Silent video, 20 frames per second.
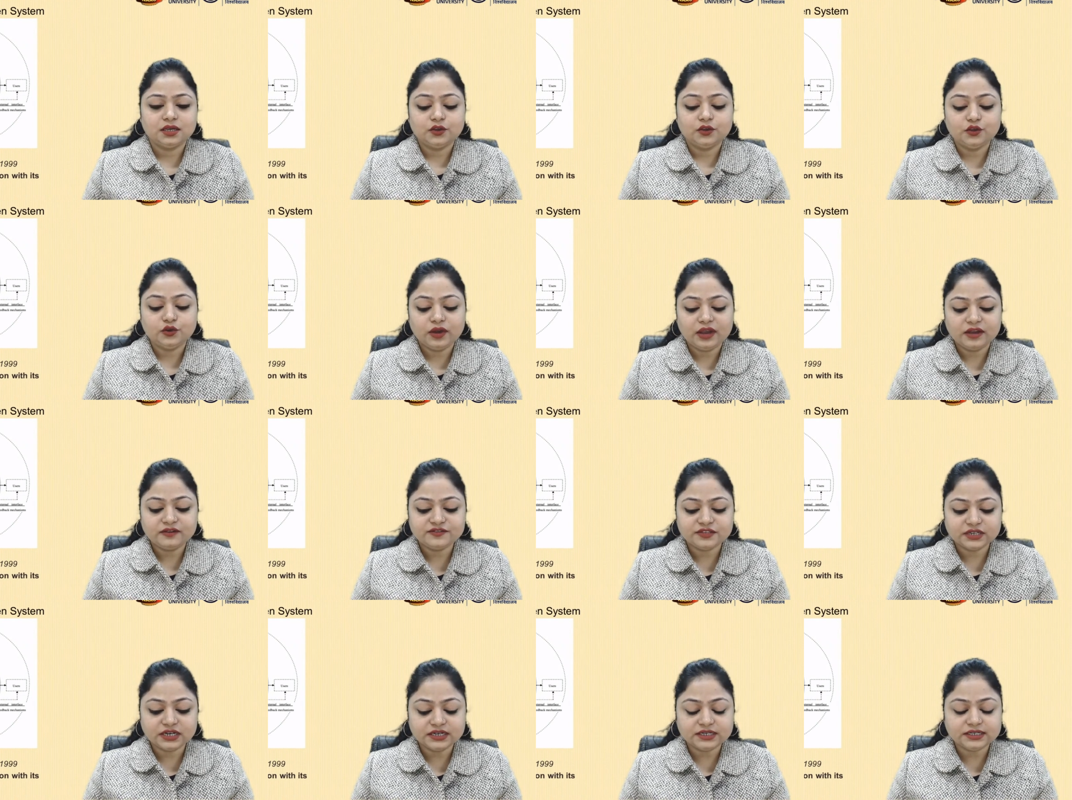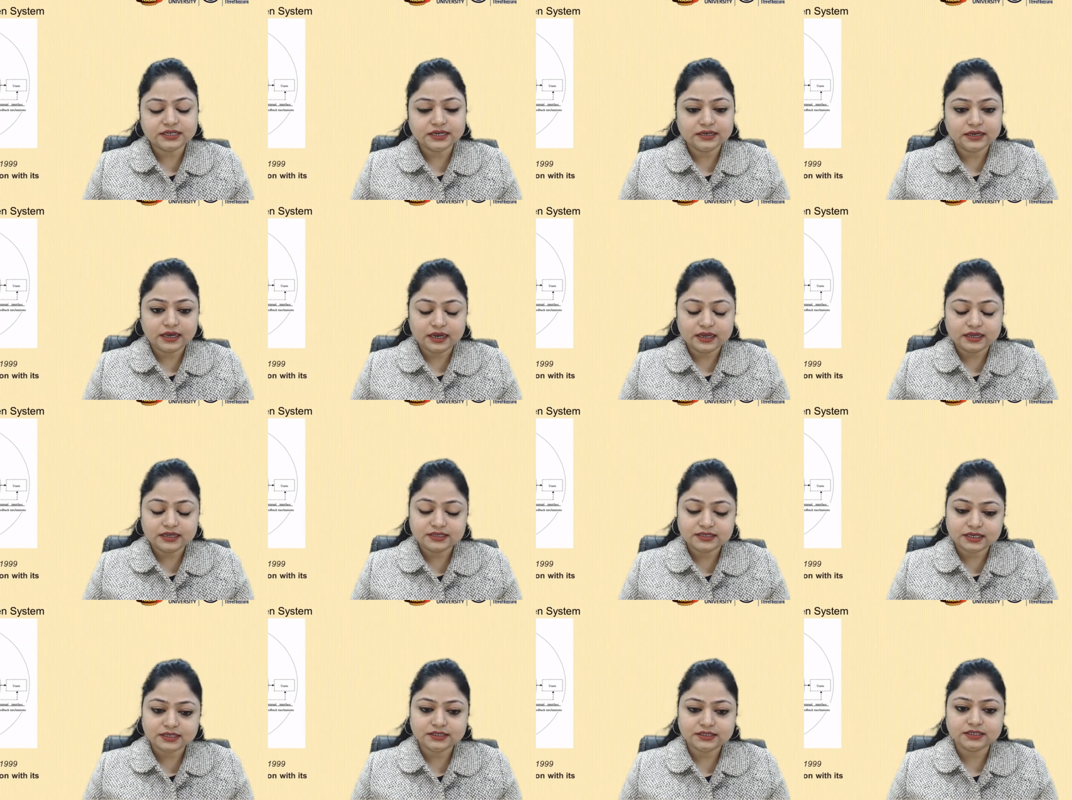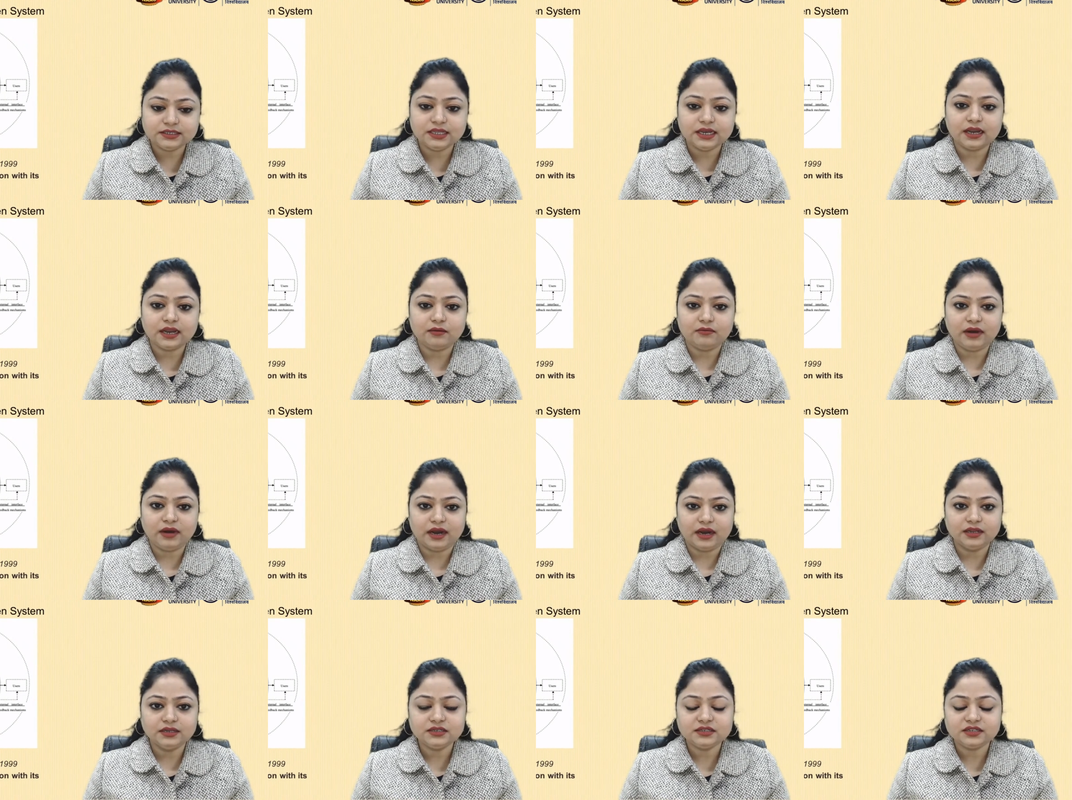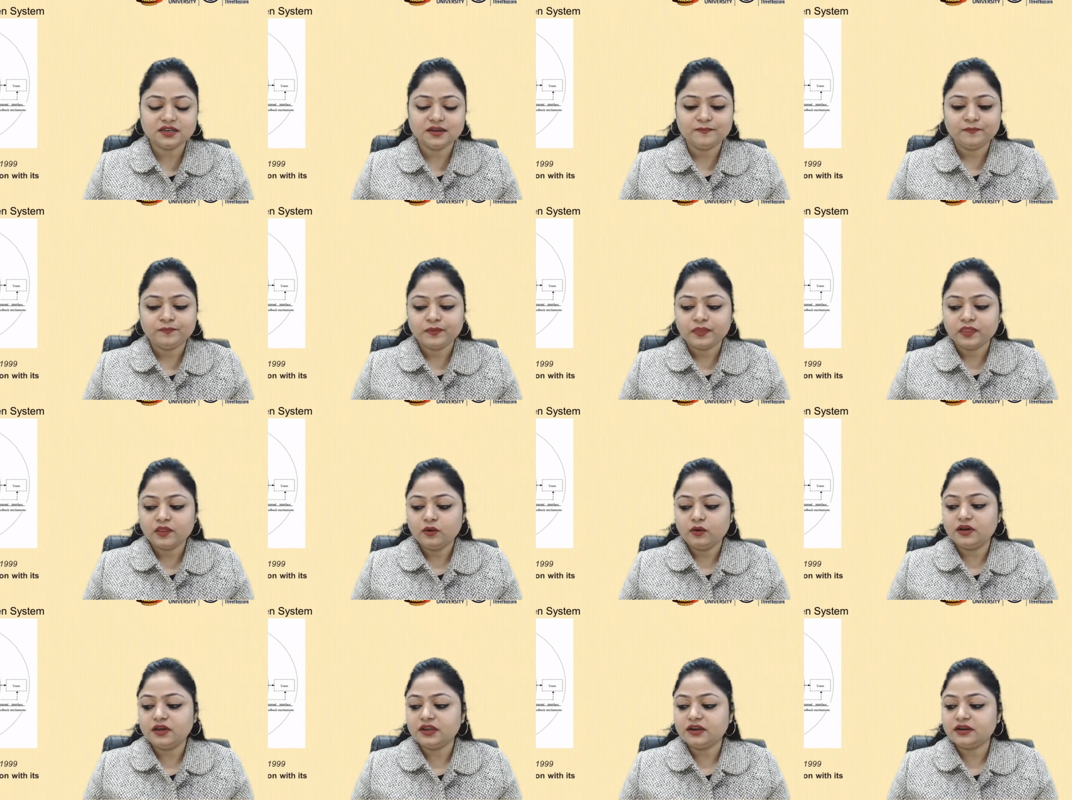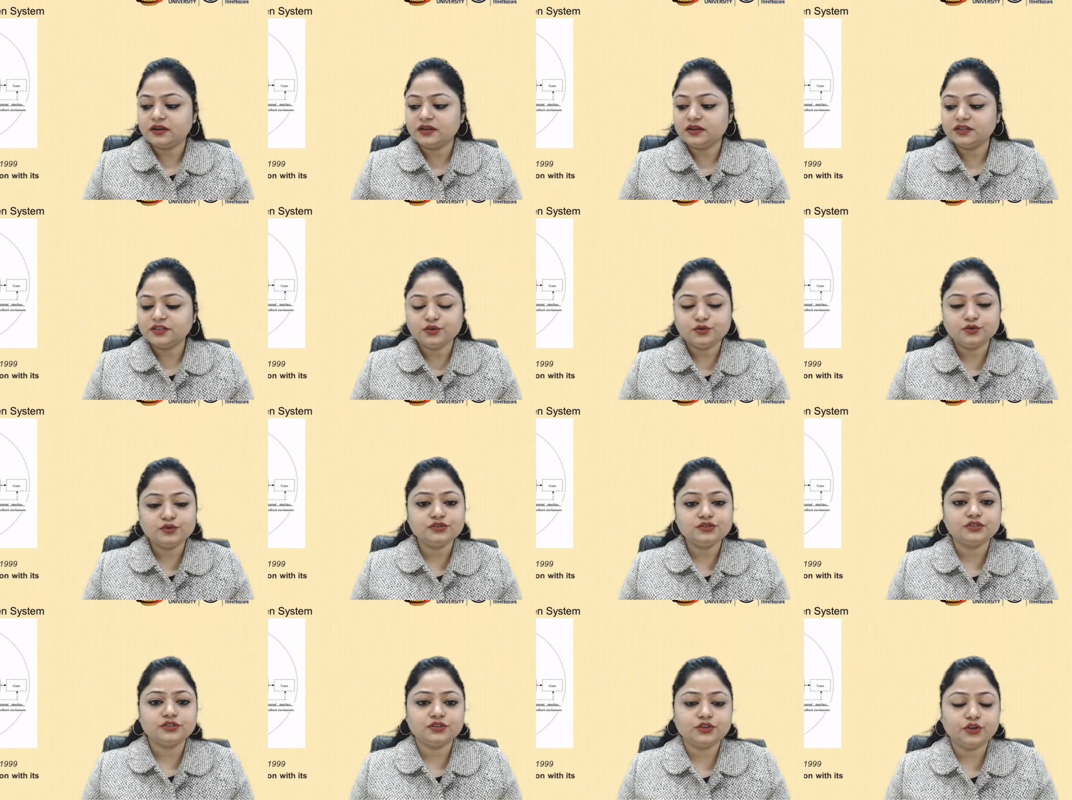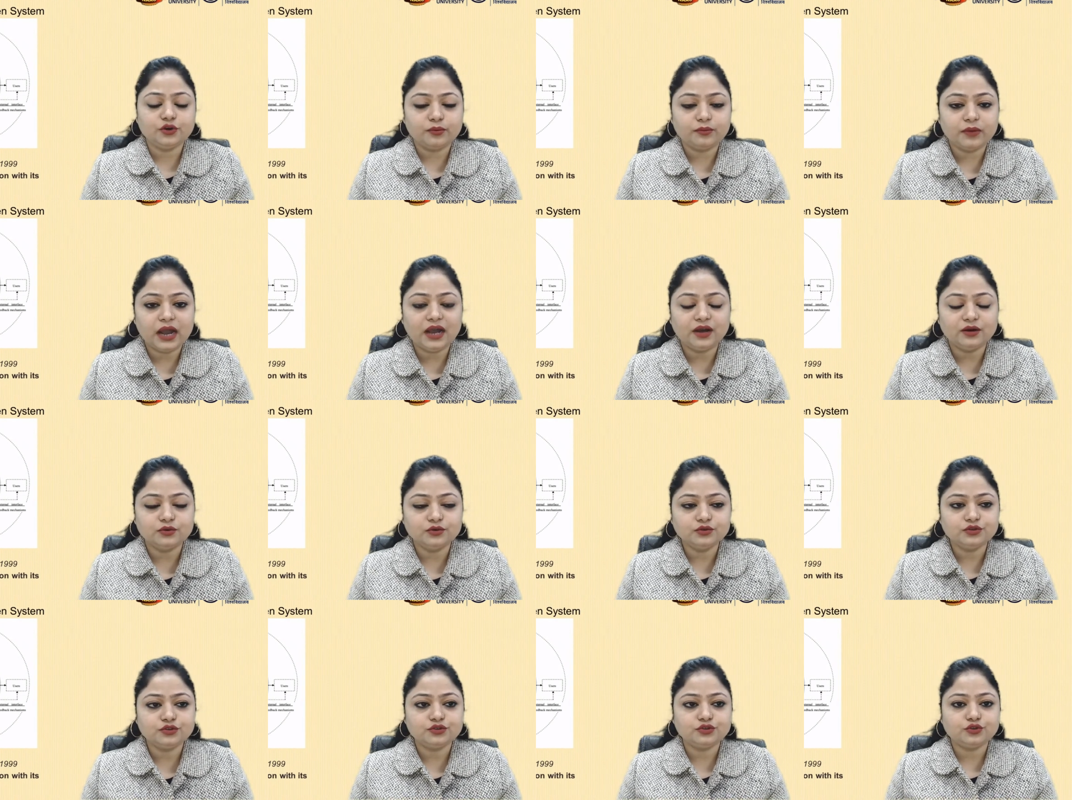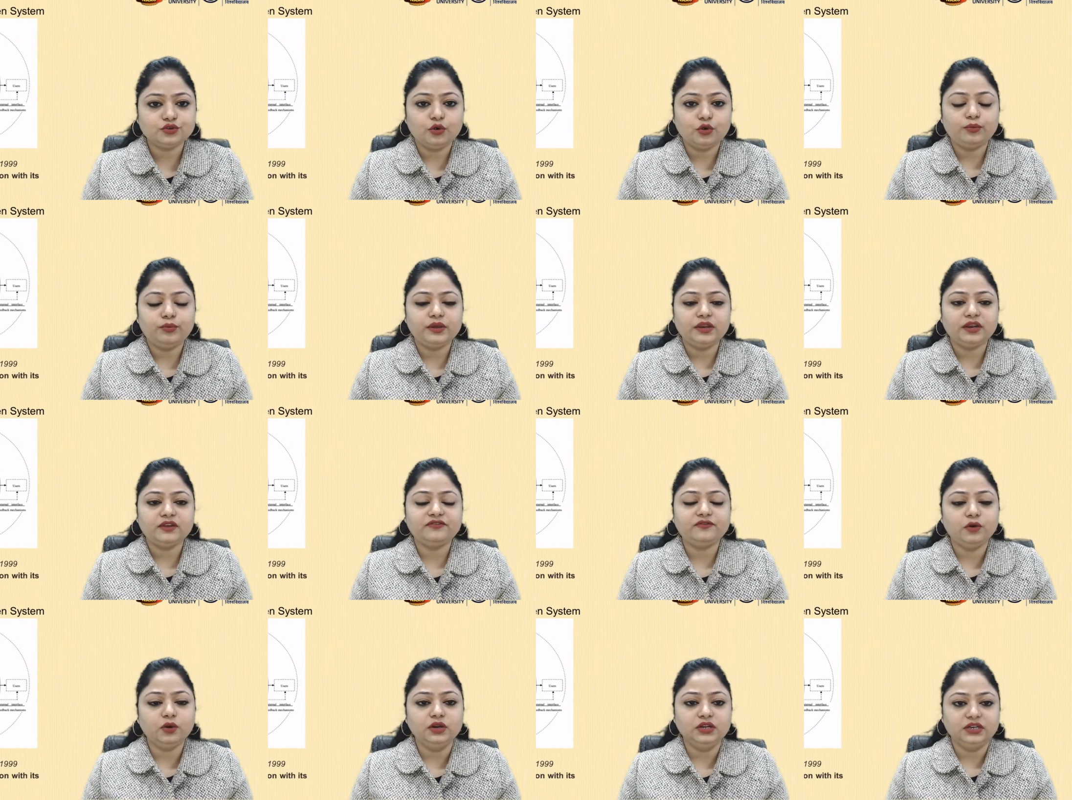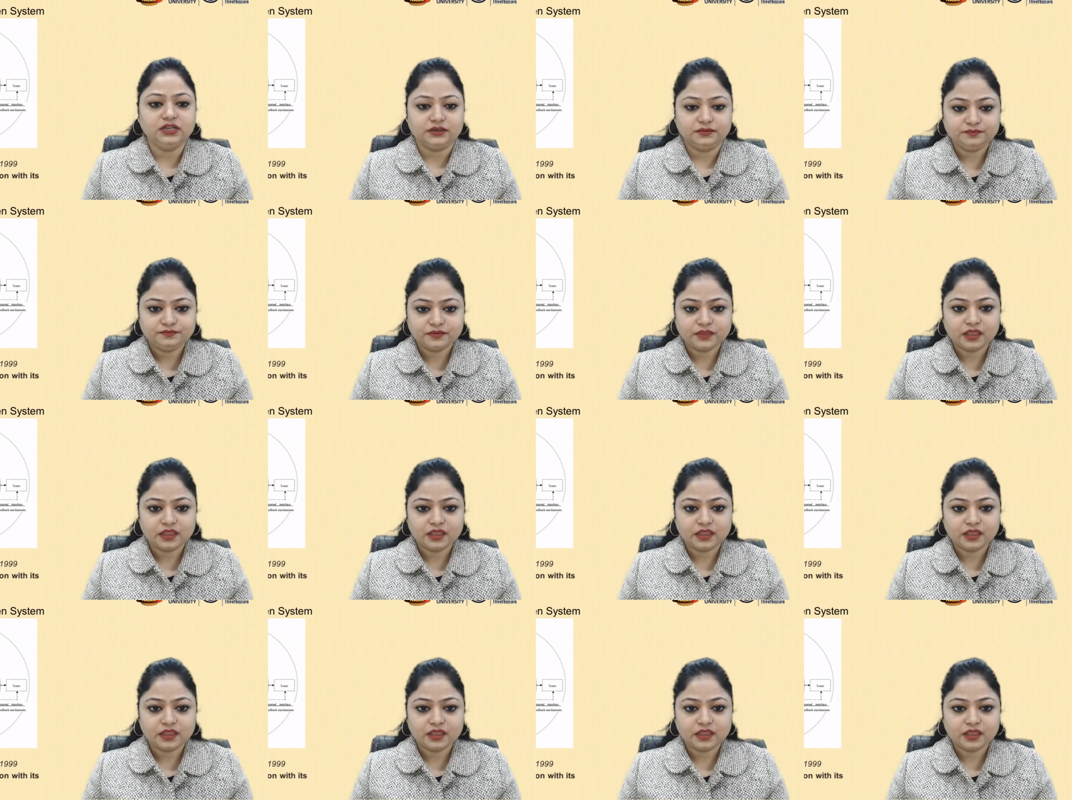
you have certain inserted the command or used your mouse to open a folder.